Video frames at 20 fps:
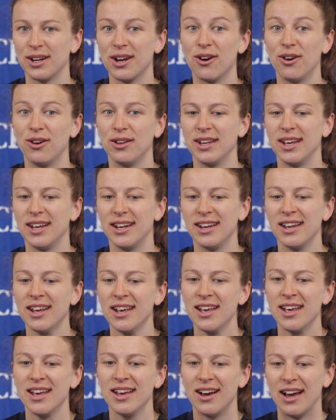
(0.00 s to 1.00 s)
only girl. And
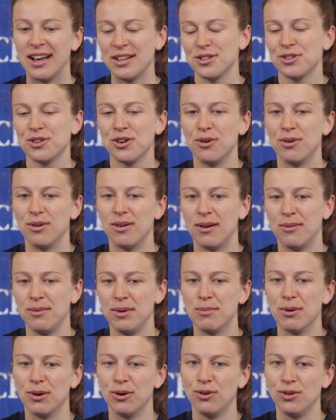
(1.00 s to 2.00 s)
then as I got
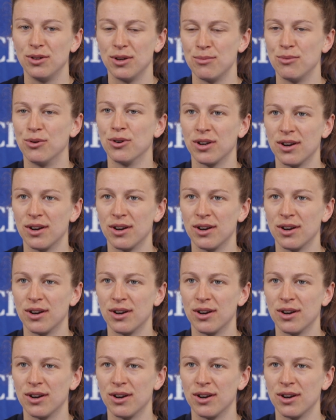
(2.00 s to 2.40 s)
a wee bit older